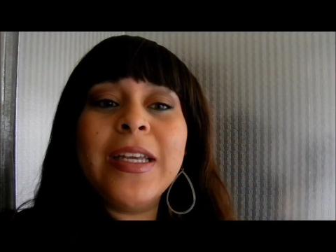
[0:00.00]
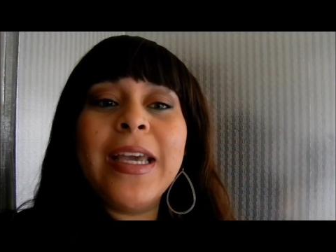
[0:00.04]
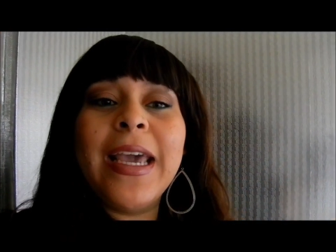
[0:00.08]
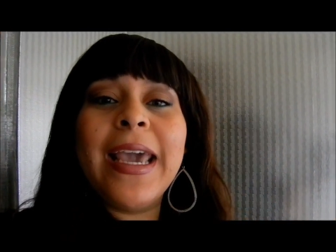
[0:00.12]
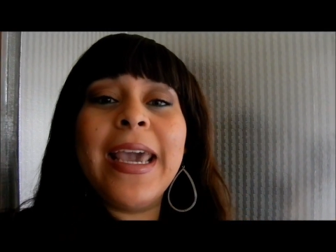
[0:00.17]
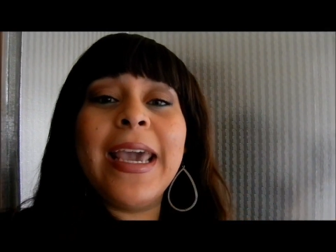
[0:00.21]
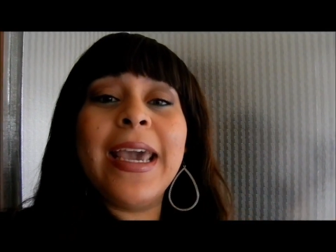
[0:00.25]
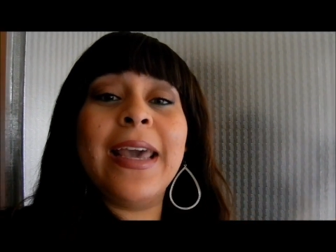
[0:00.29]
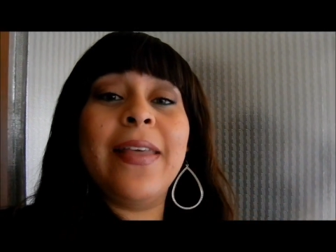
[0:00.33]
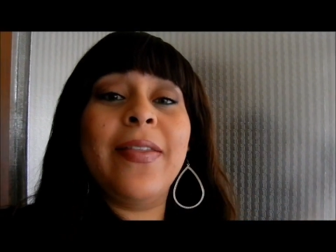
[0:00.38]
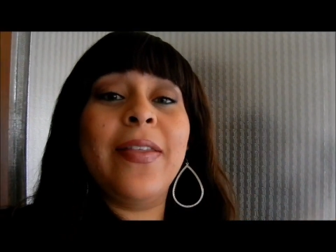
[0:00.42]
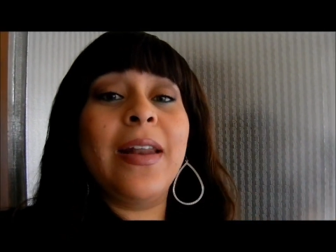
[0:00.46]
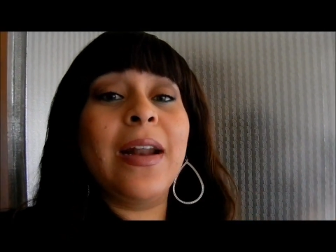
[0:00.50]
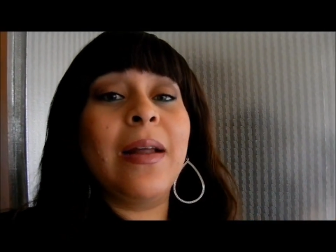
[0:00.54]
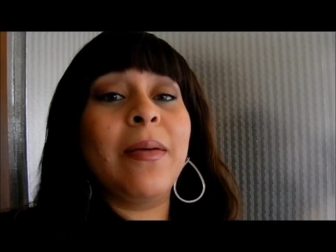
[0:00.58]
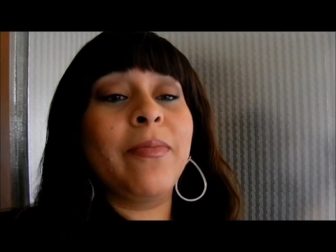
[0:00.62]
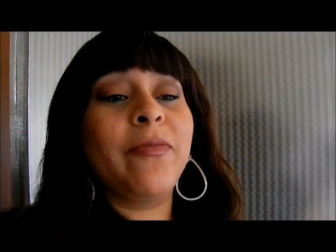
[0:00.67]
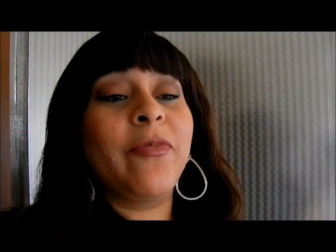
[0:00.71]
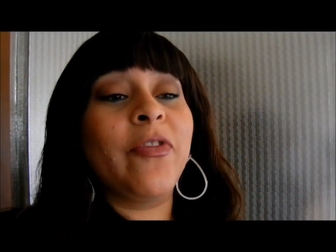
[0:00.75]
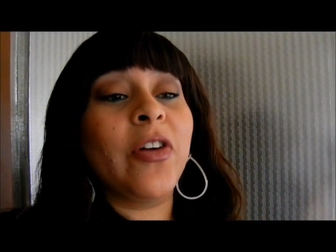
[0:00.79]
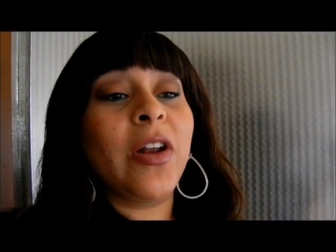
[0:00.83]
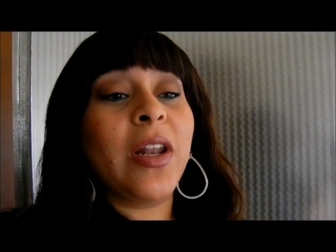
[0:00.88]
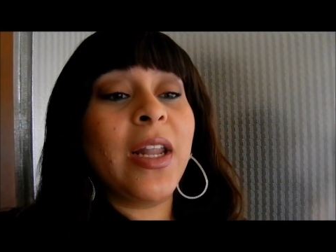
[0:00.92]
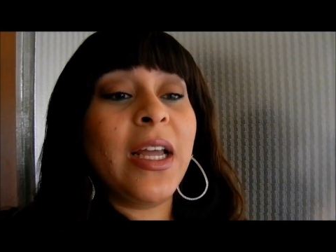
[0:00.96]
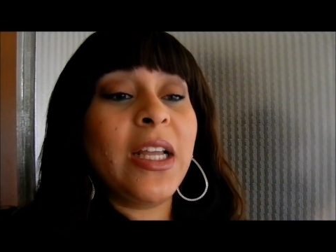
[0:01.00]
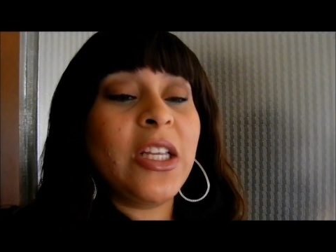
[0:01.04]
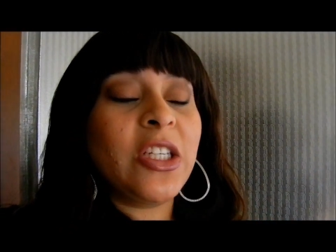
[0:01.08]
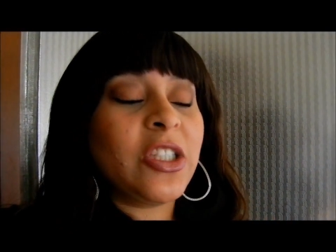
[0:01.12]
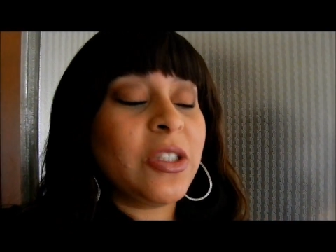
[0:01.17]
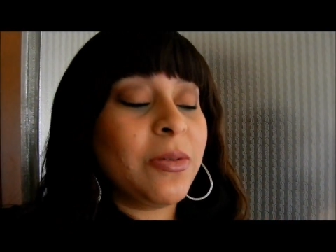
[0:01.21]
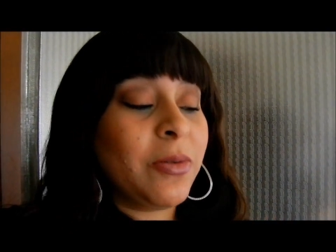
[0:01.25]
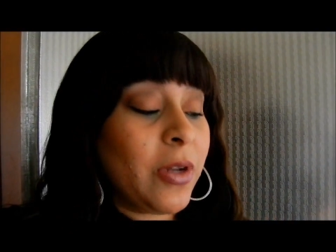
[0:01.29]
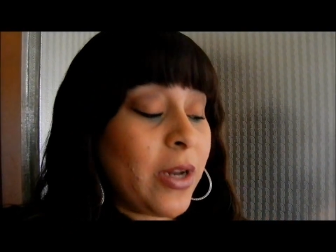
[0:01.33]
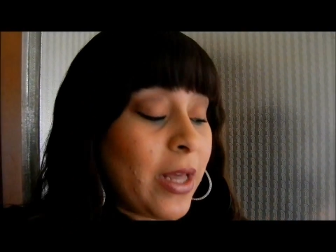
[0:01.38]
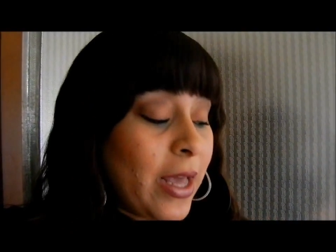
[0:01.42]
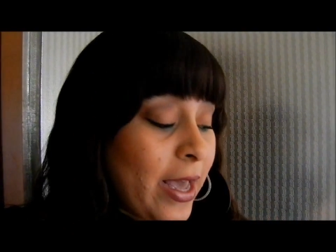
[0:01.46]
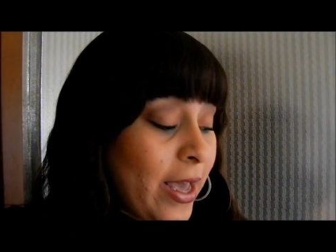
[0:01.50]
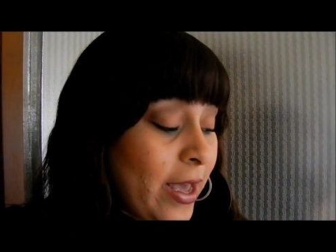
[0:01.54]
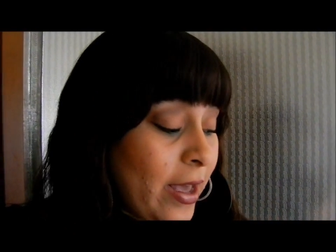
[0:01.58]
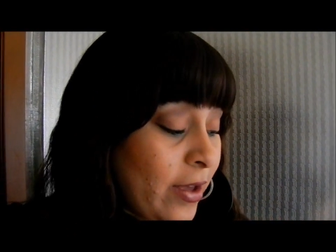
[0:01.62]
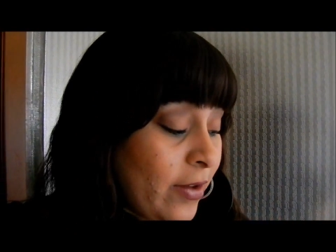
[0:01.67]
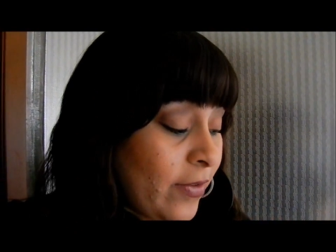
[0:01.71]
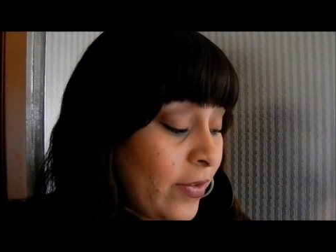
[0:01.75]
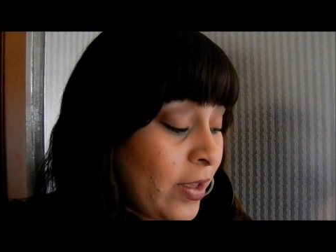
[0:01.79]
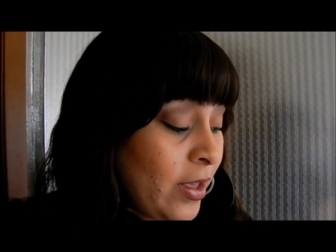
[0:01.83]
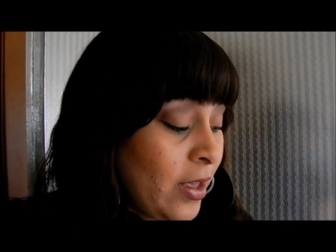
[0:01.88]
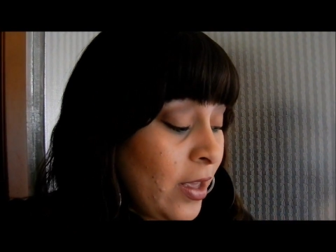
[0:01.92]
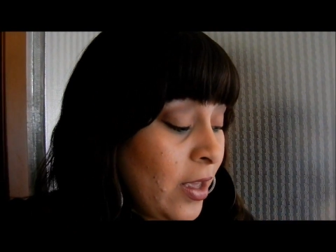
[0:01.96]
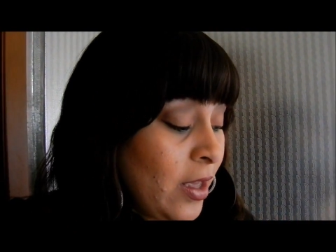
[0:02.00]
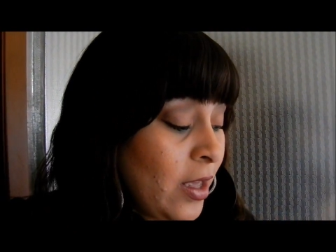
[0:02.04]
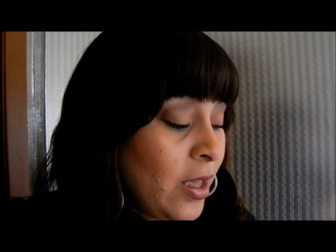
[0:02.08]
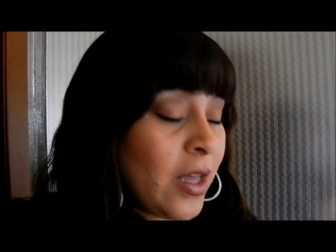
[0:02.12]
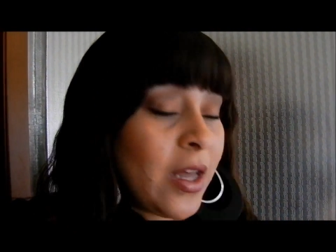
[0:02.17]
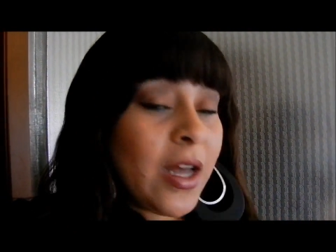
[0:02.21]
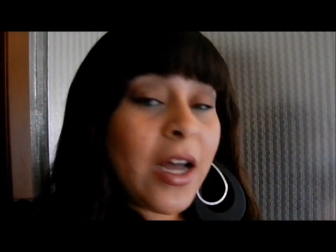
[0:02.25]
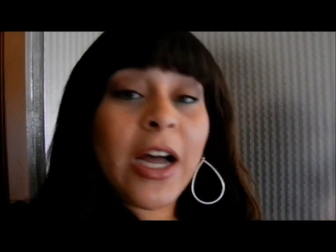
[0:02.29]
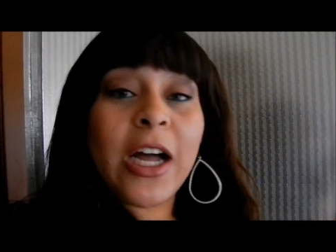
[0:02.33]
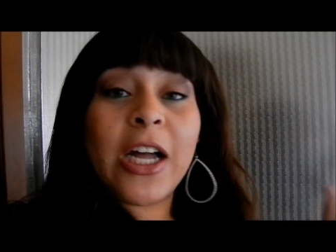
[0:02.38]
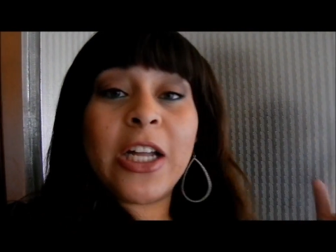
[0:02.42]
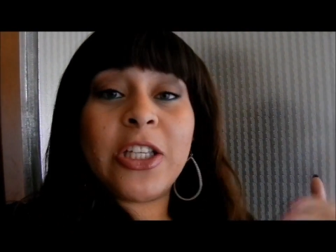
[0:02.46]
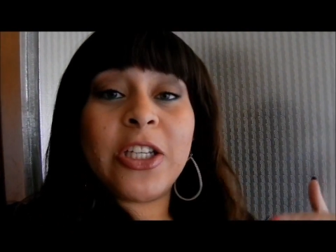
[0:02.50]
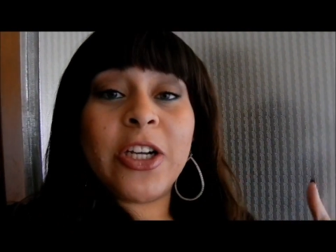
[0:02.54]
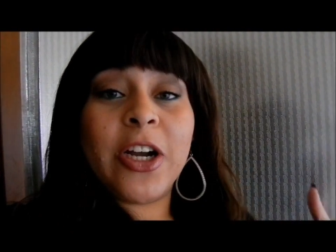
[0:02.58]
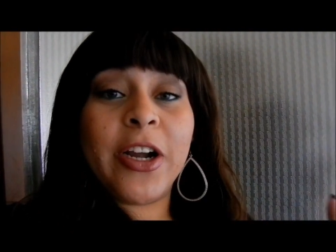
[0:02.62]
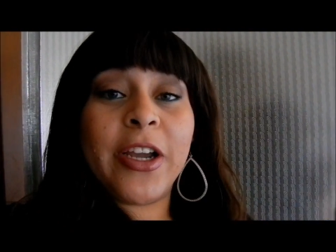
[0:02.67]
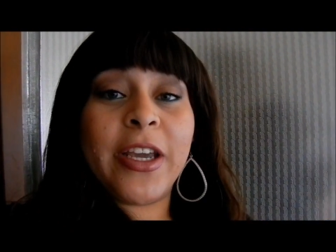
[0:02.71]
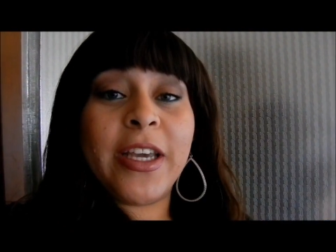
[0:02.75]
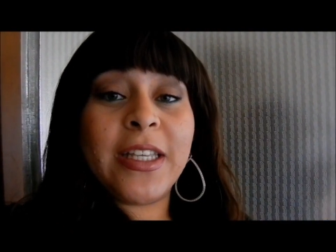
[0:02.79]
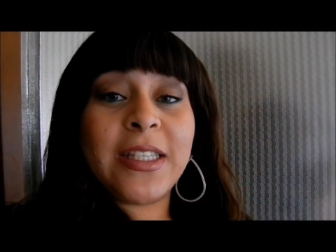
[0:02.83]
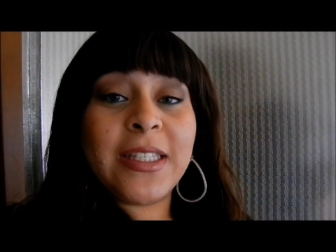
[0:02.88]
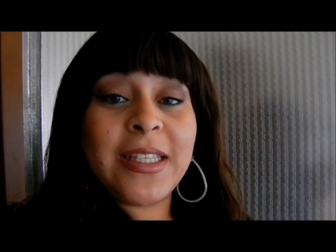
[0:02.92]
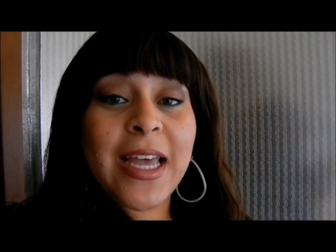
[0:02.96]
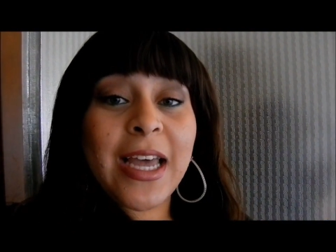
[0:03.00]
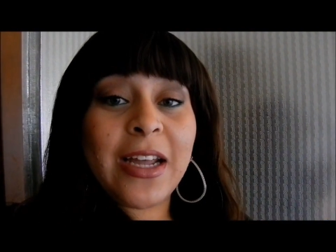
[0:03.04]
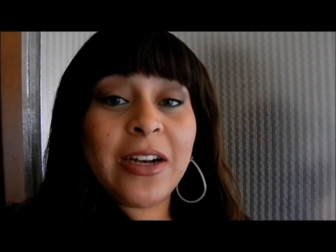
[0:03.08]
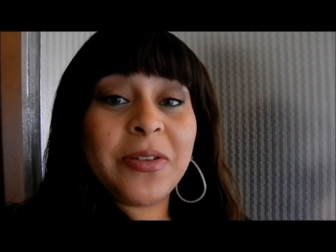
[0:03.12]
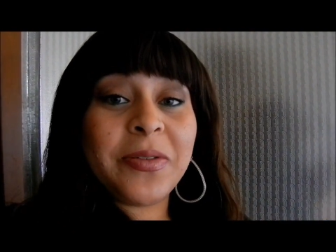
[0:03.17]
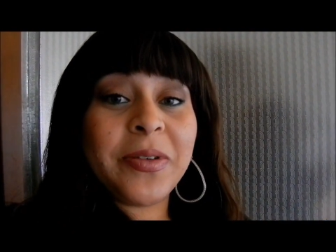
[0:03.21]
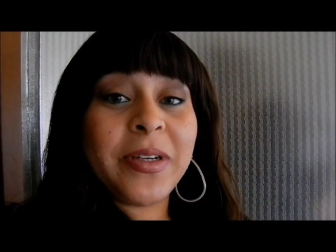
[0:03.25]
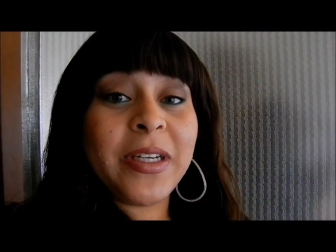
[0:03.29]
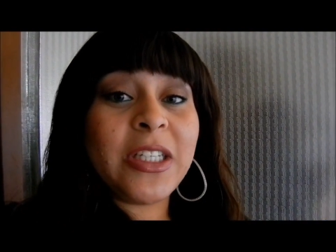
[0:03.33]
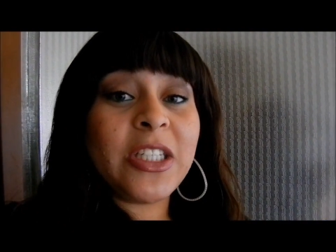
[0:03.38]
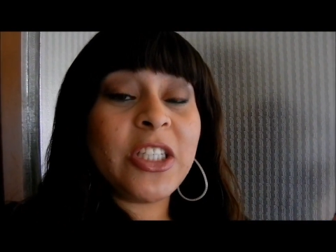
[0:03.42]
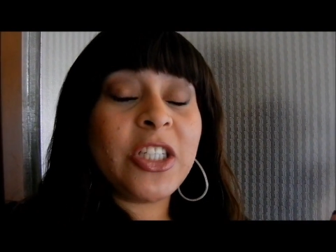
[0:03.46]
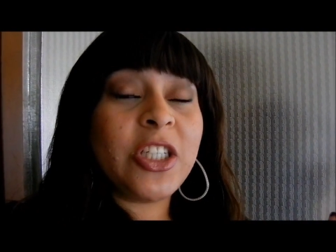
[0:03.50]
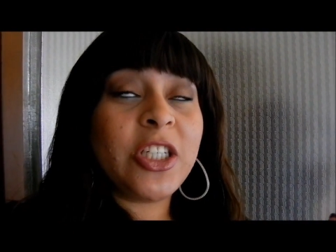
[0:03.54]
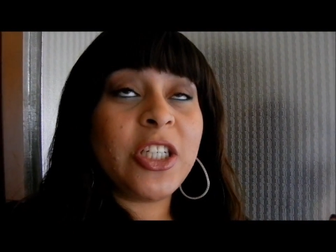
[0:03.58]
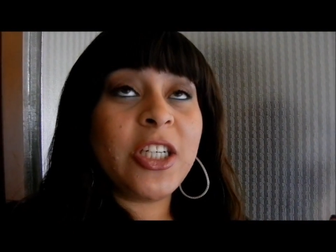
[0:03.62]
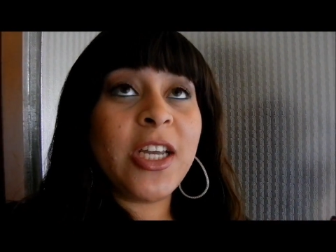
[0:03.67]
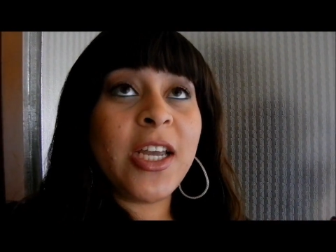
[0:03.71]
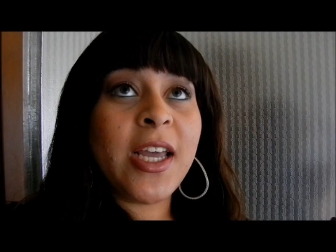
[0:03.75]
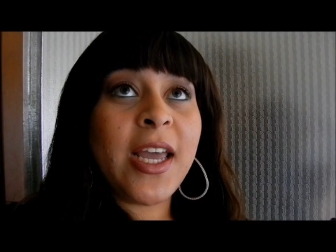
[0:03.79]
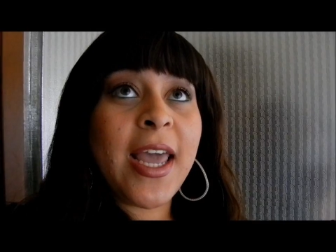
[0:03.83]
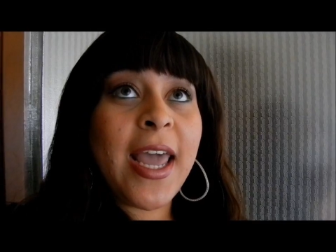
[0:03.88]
And then um, for lunch I'm going to have a turkey sandwich,